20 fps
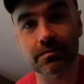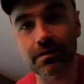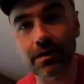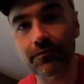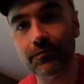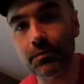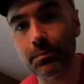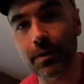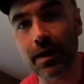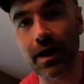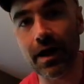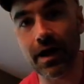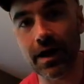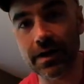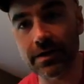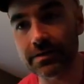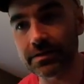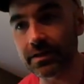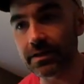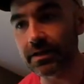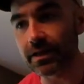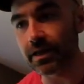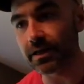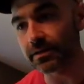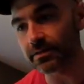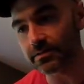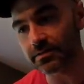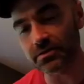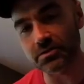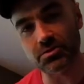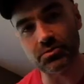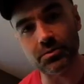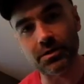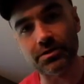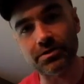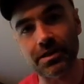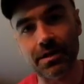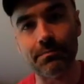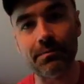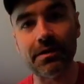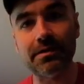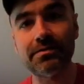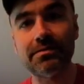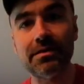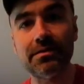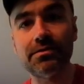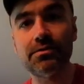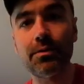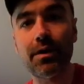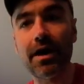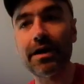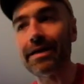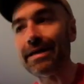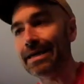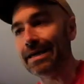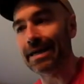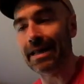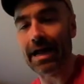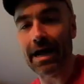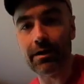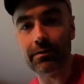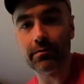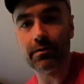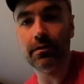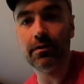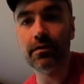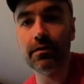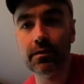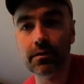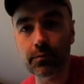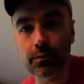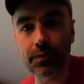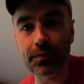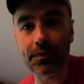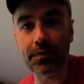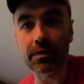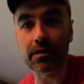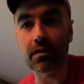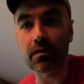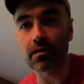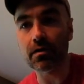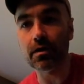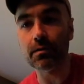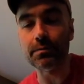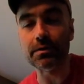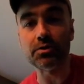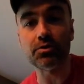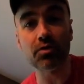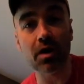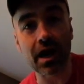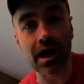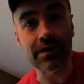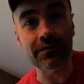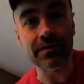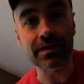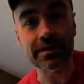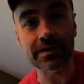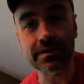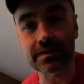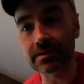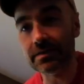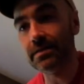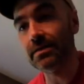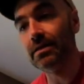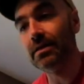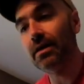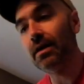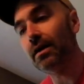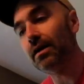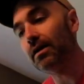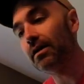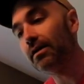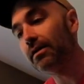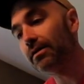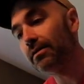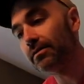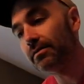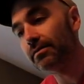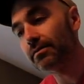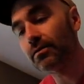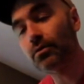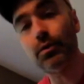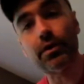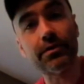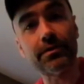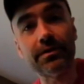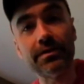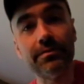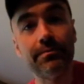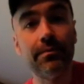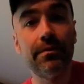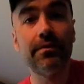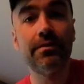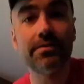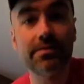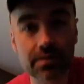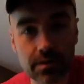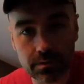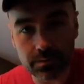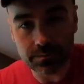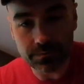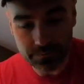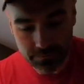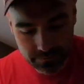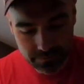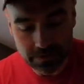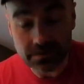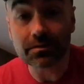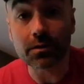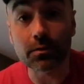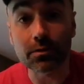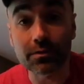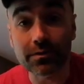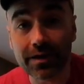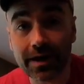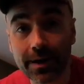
left behind in a situation that makes sense so I can get out with the car I'll be driving uh, quickly. So let's go do